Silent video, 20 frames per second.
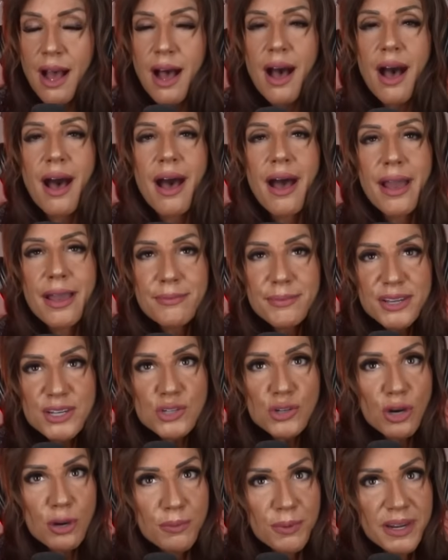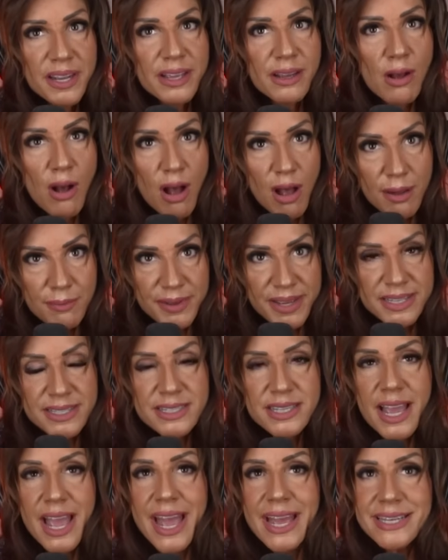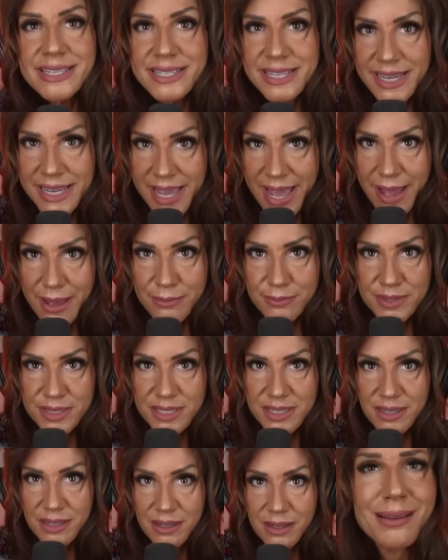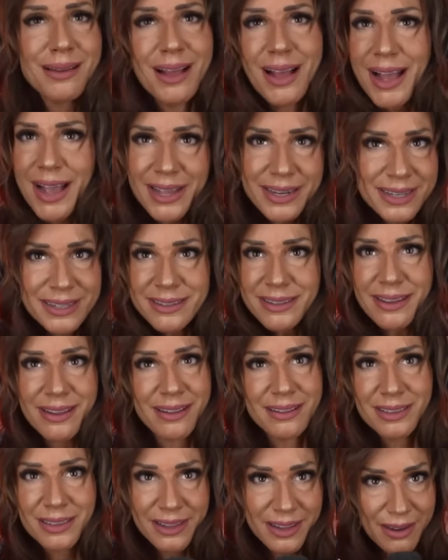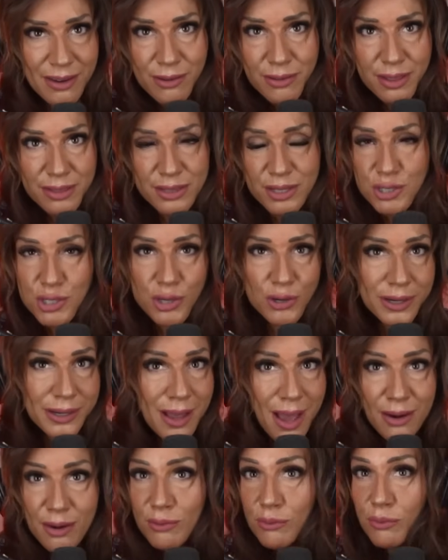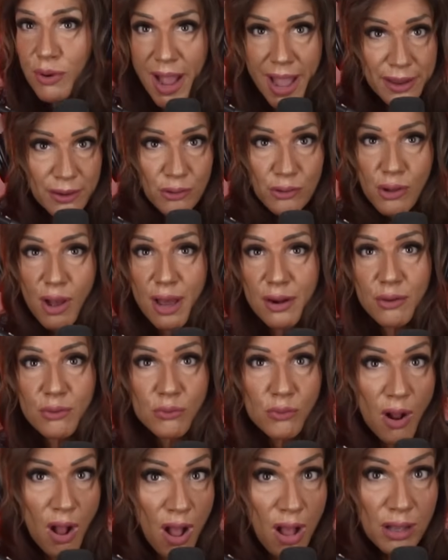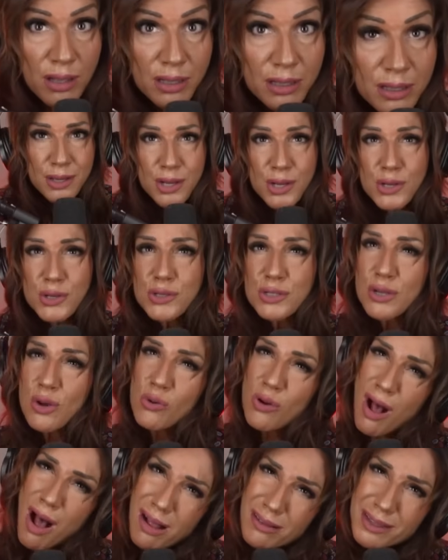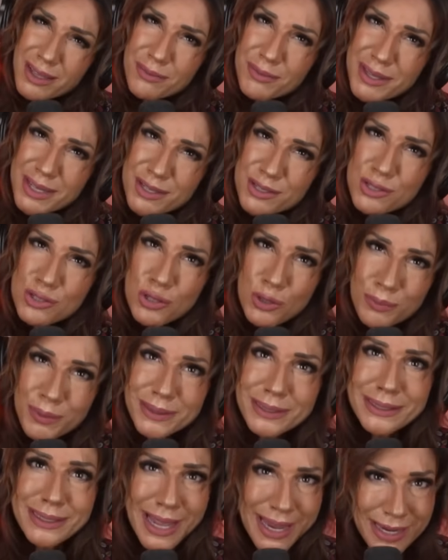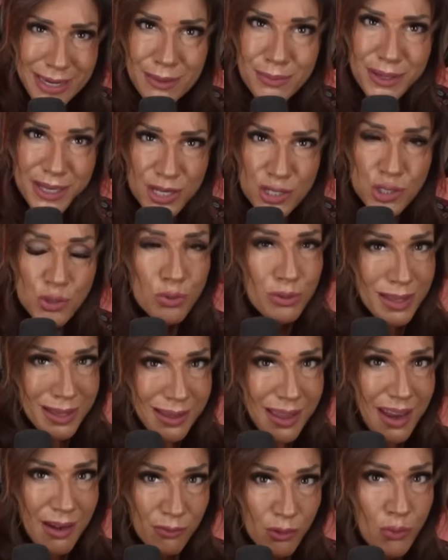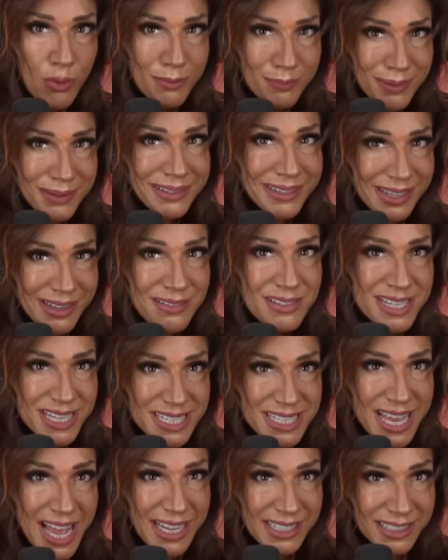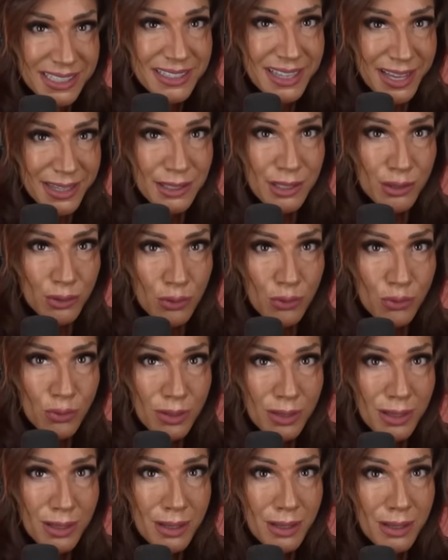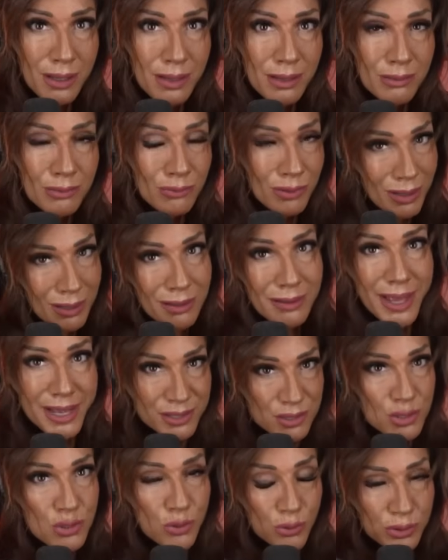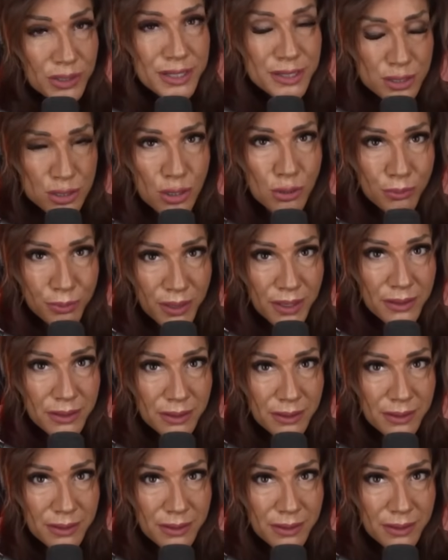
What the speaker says: I'm interpreting comments and DMs. I didn't declare that the jury got it right or got it wrong. So calling me a stupid lady because you think everyone believes exactly like you? Well, that's truly stupid.